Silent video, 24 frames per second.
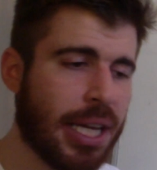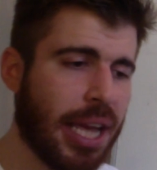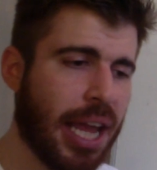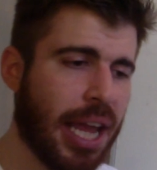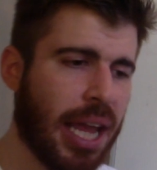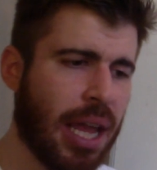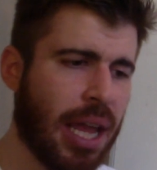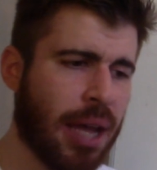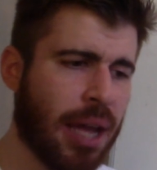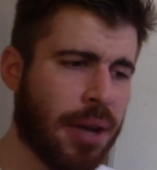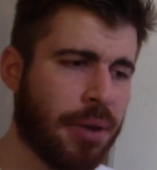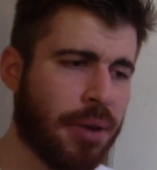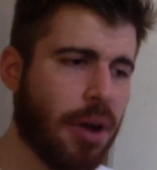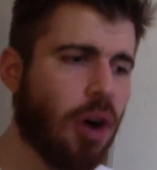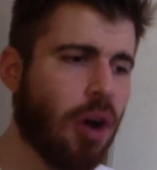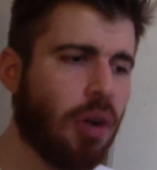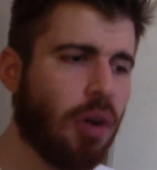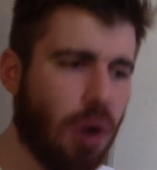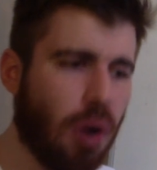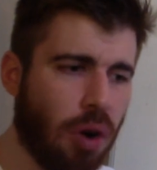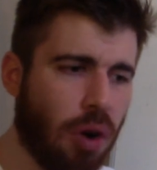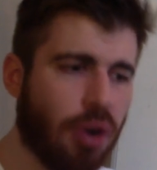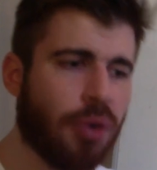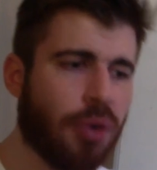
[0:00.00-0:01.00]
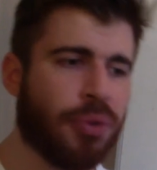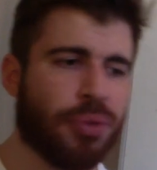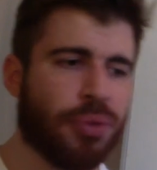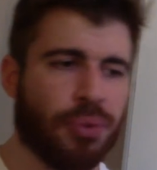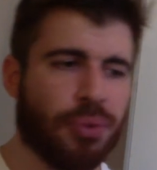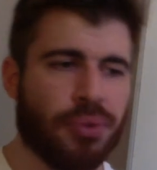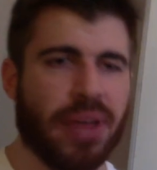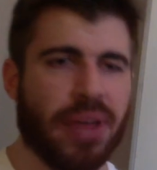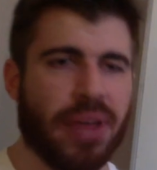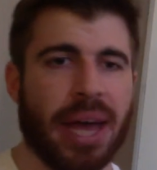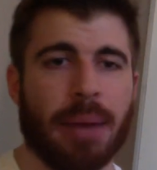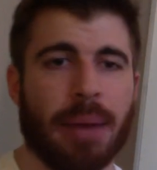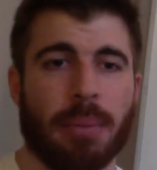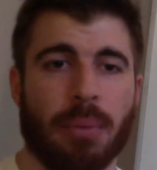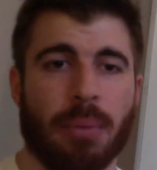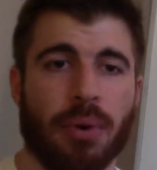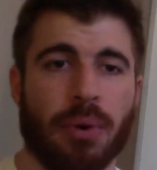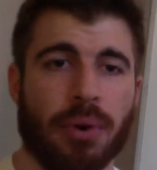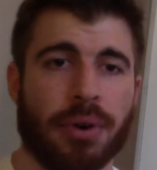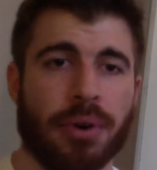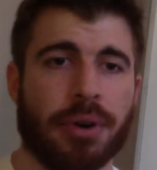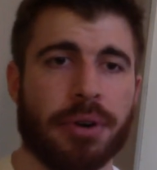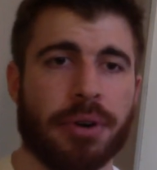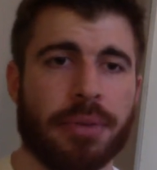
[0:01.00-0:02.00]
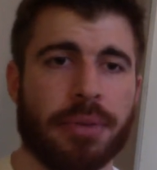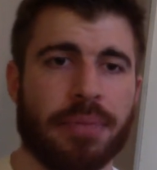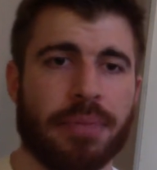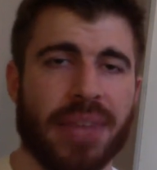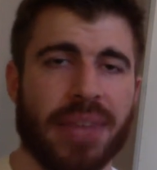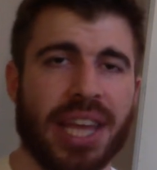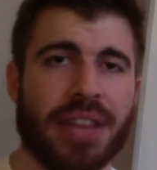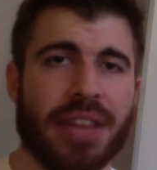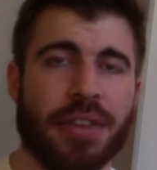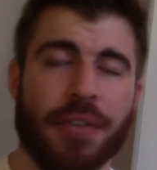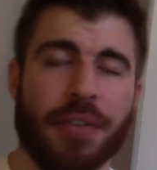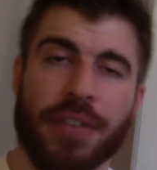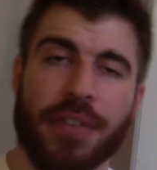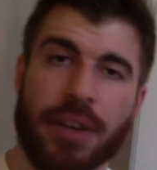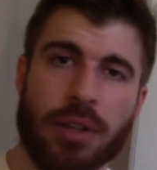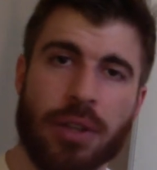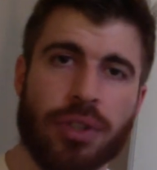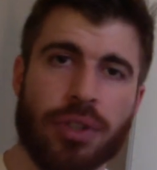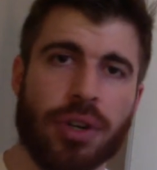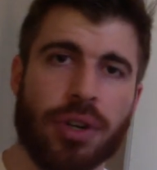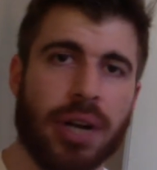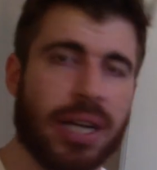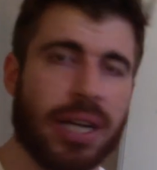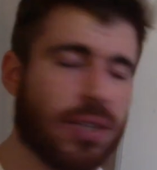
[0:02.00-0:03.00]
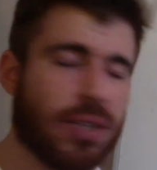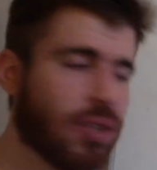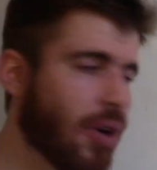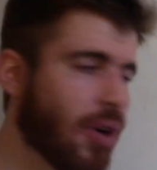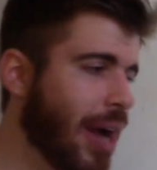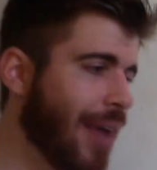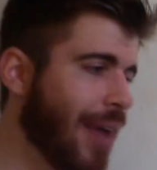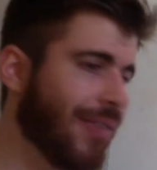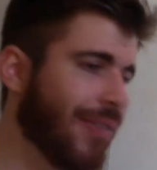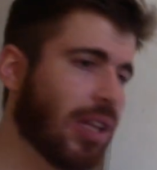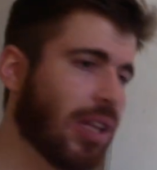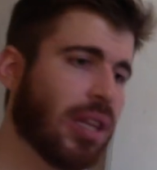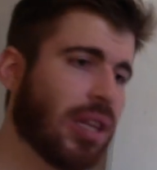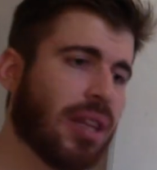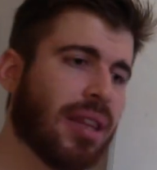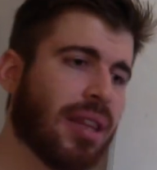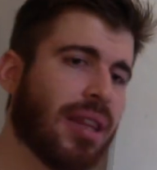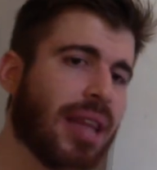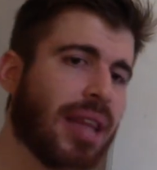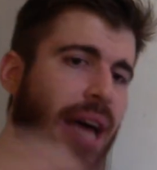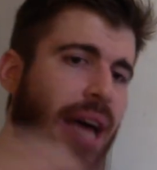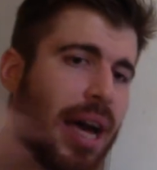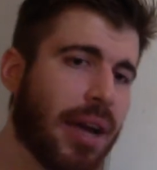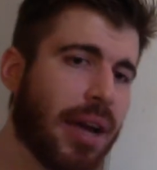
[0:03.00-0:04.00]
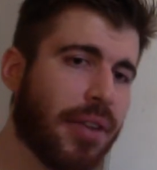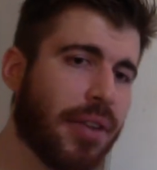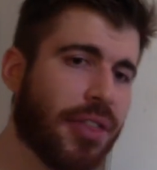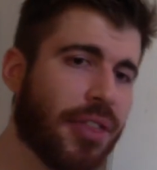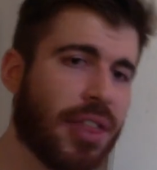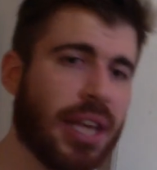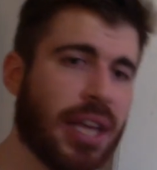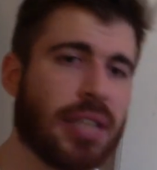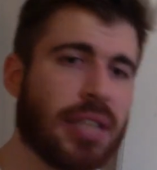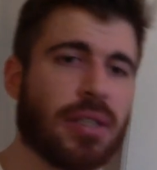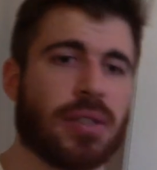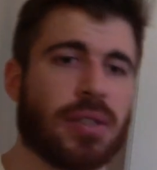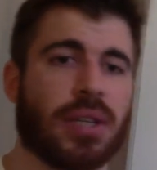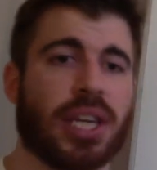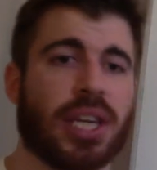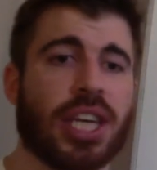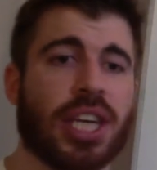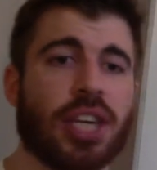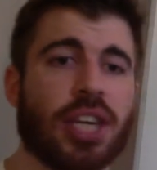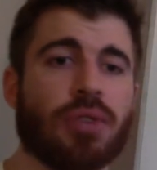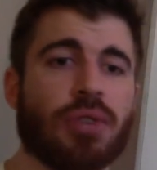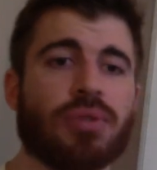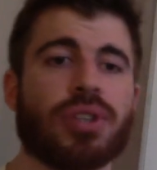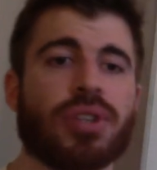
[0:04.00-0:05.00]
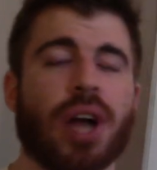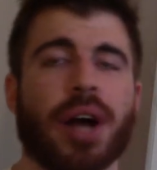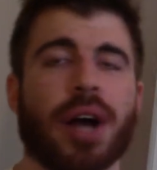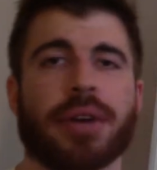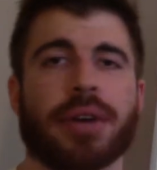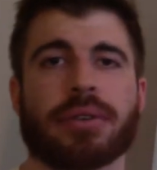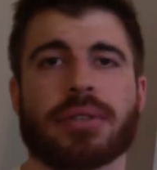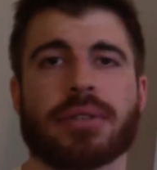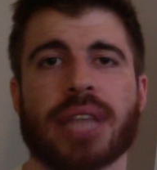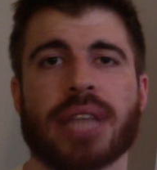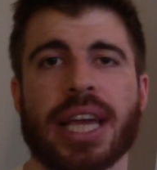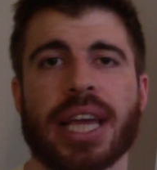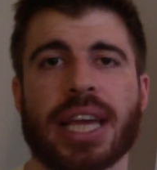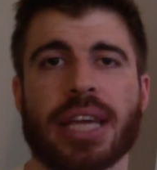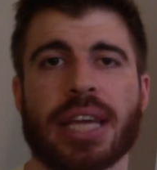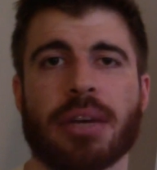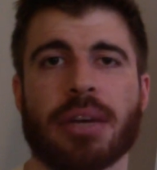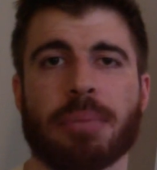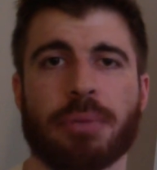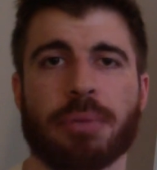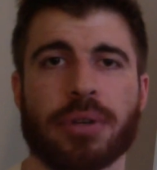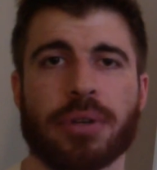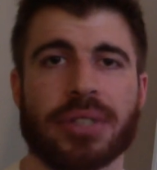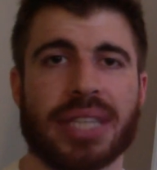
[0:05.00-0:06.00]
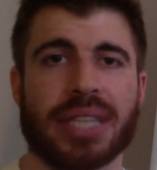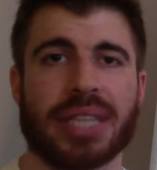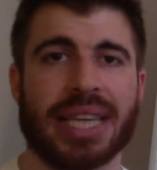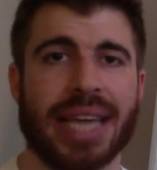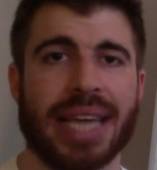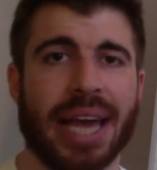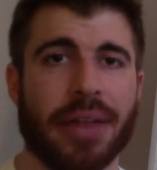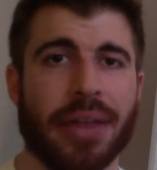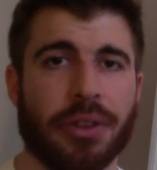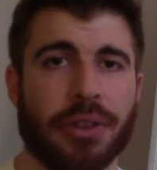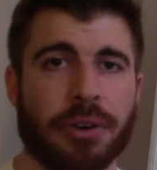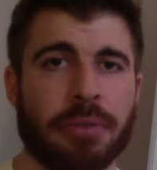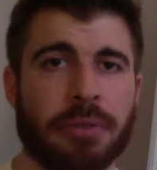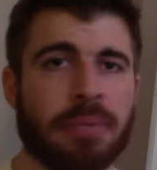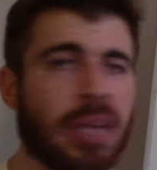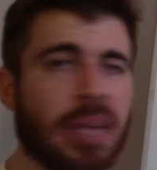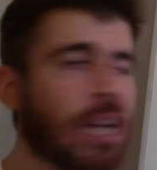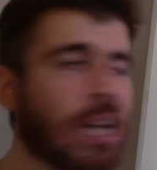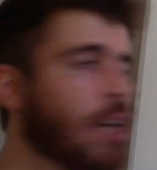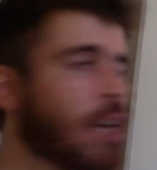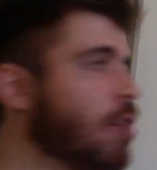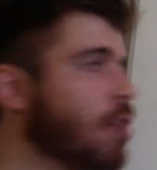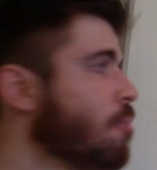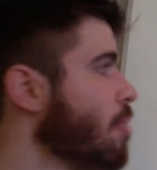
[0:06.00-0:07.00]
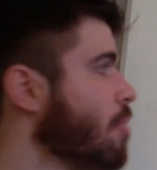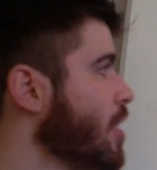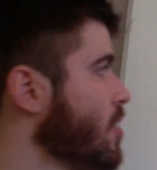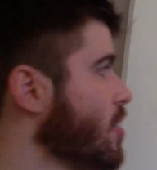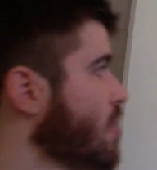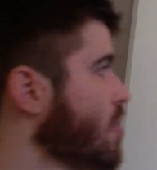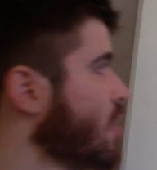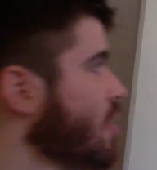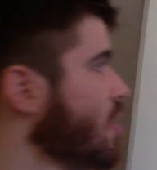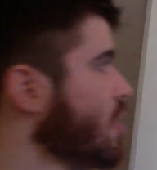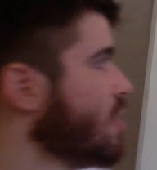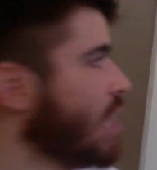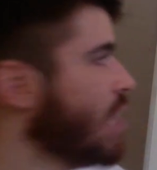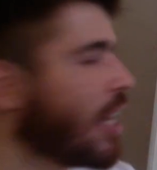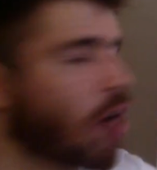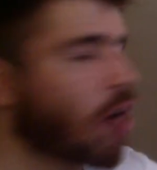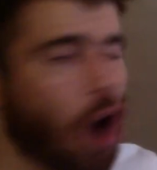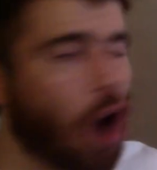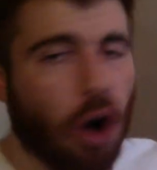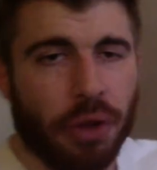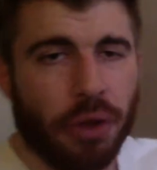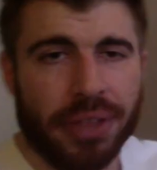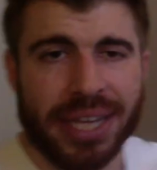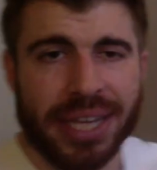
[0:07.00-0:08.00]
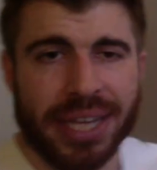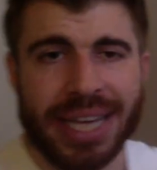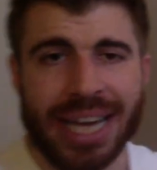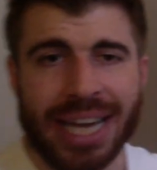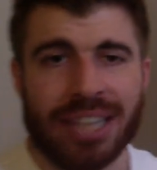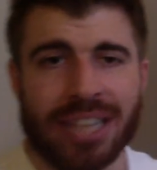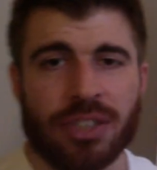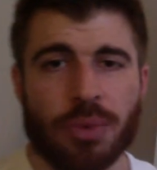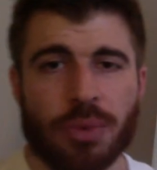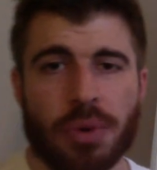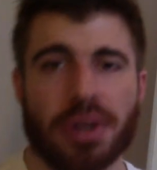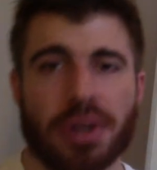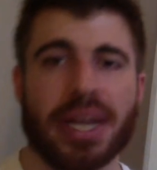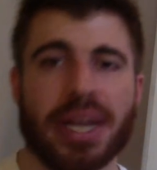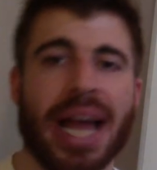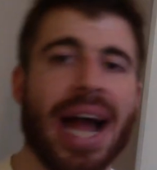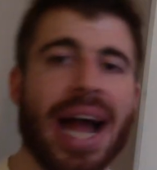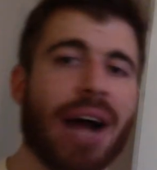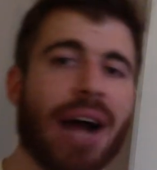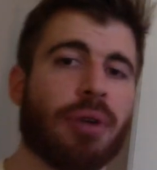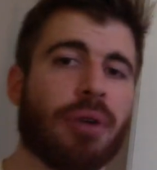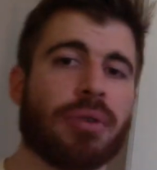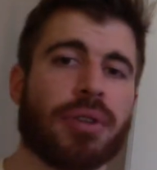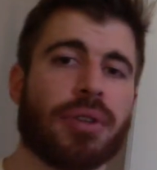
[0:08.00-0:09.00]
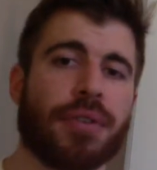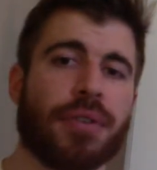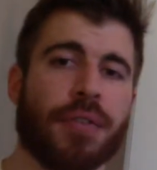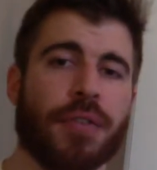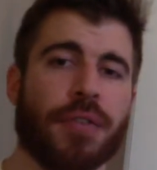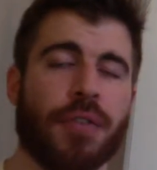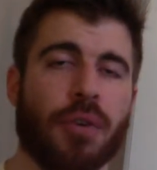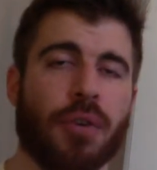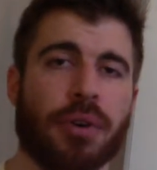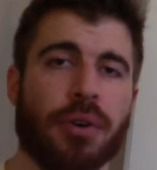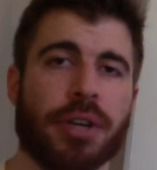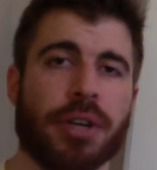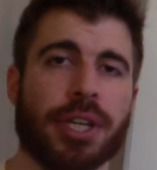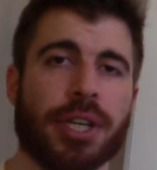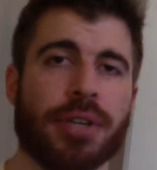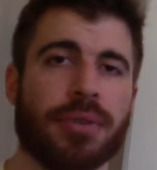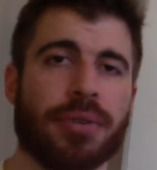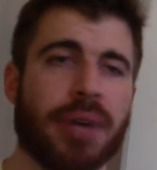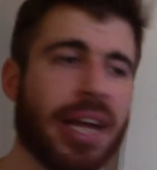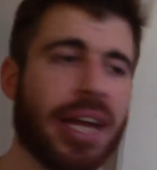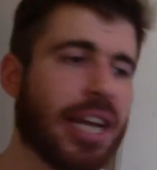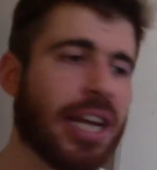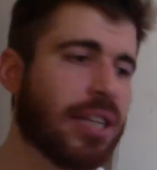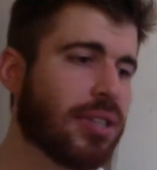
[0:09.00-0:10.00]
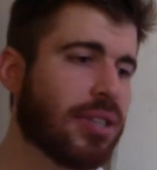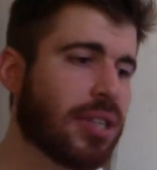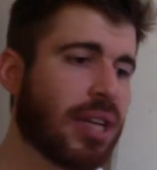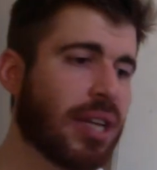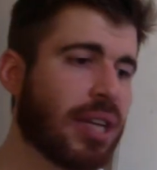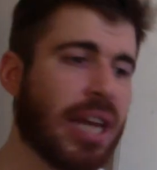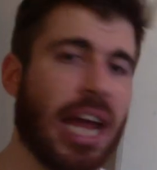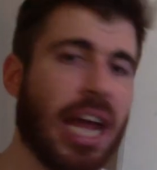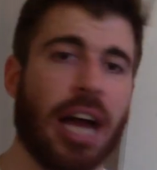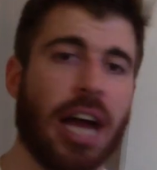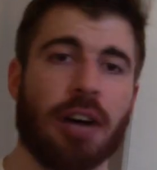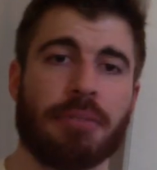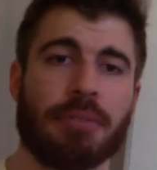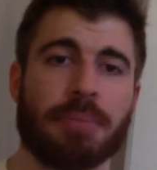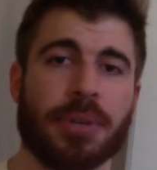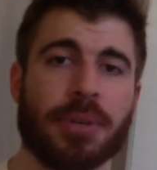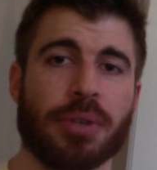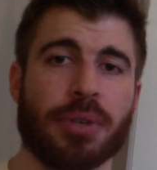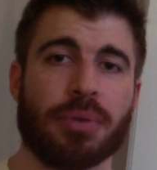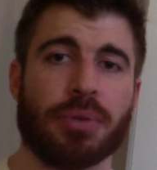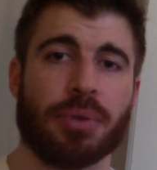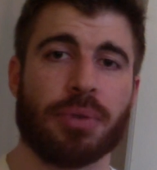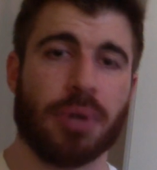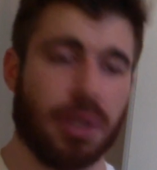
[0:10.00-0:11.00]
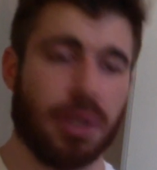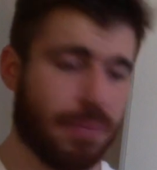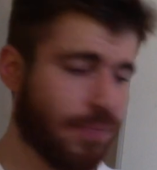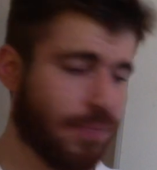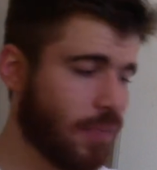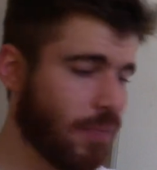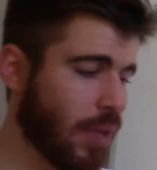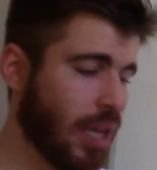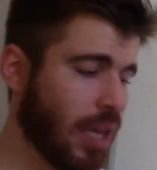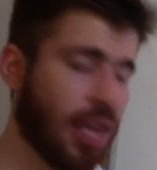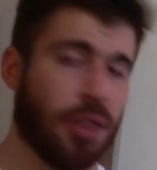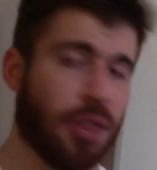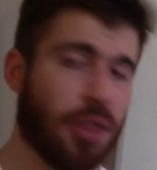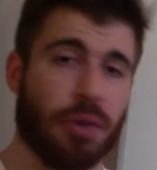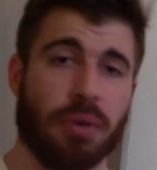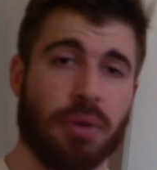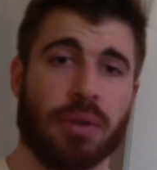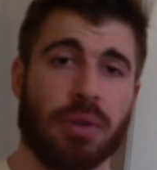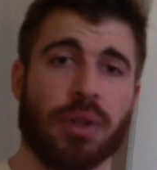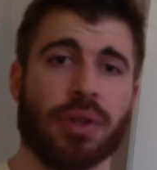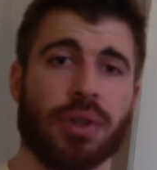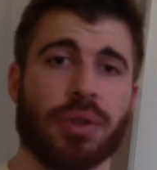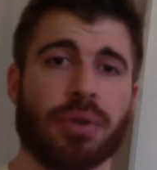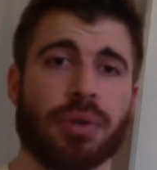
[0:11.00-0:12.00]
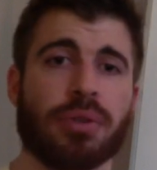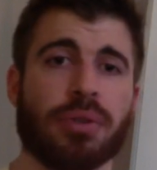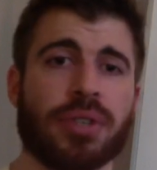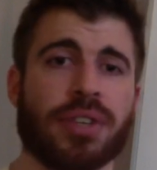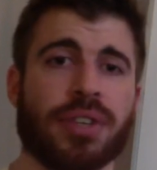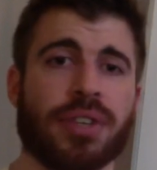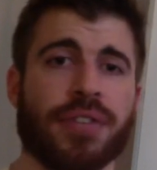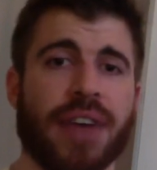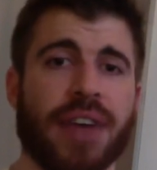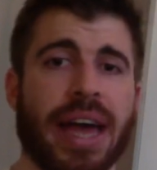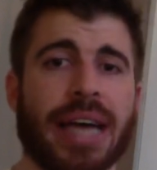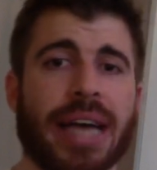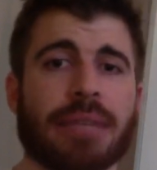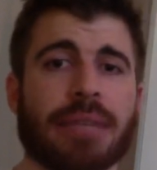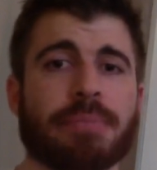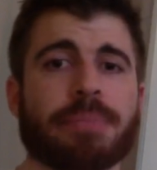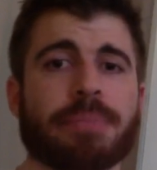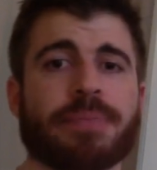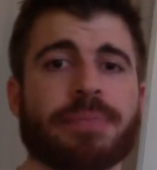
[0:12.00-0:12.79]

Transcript: And I'll, I'll go through that more in the future. I still have a lot of things. It's a huge undertaking to put together, but it's going to take all the guesswork out for you, and it's going to help you either lose fat